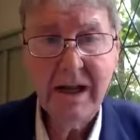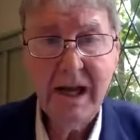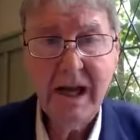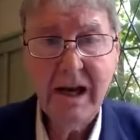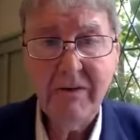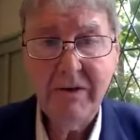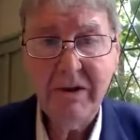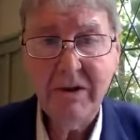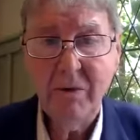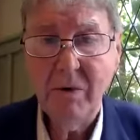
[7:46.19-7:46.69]
to
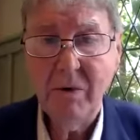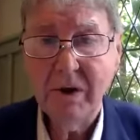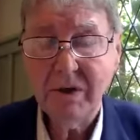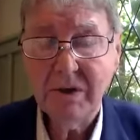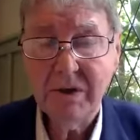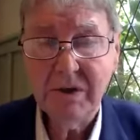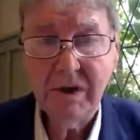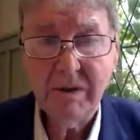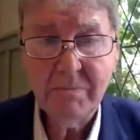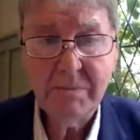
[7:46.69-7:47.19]
having
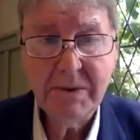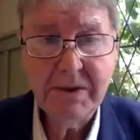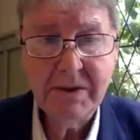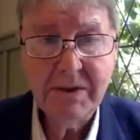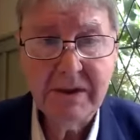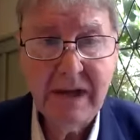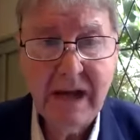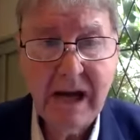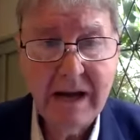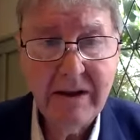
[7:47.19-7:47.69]
workshops
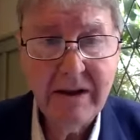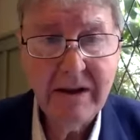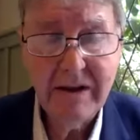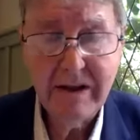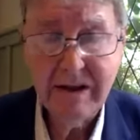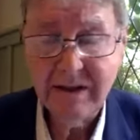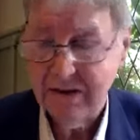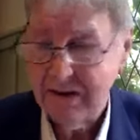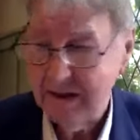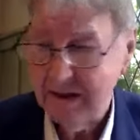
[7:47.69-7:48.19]
and other
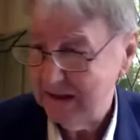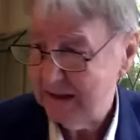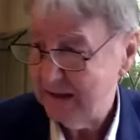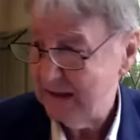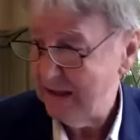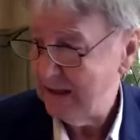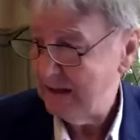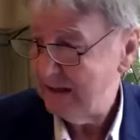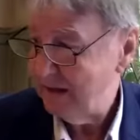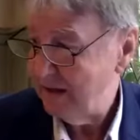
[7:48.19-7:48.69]
things like
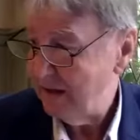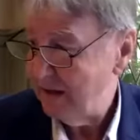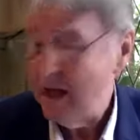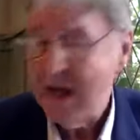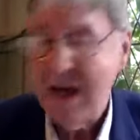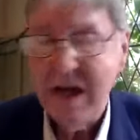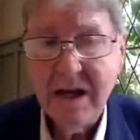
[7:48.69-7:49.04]
that, and